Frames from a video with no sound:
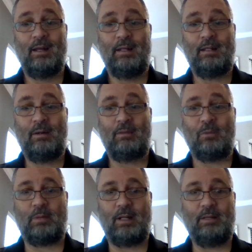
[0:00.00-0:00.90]
Hello,
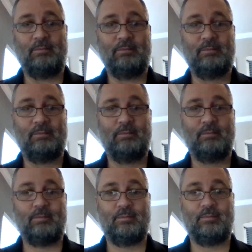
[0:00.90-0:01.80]
everybody.
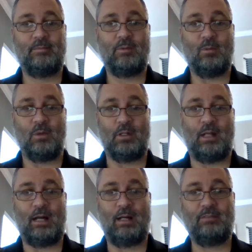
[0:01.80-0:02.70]
We're
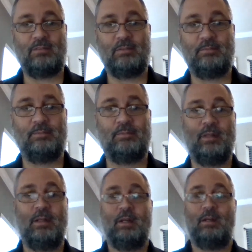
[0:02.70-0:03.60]
live
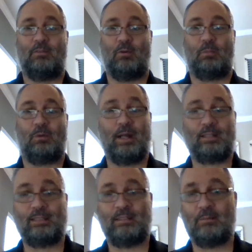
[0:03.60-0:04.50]
for
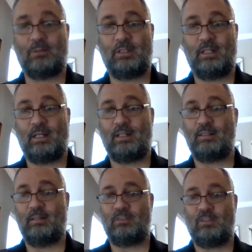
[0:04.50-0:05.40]
practice number 10. I
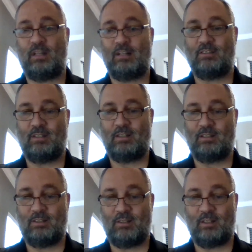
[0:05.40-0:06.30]
see Mr. Dazzi
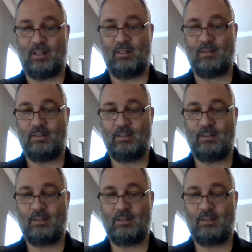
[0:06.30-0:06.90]
is there.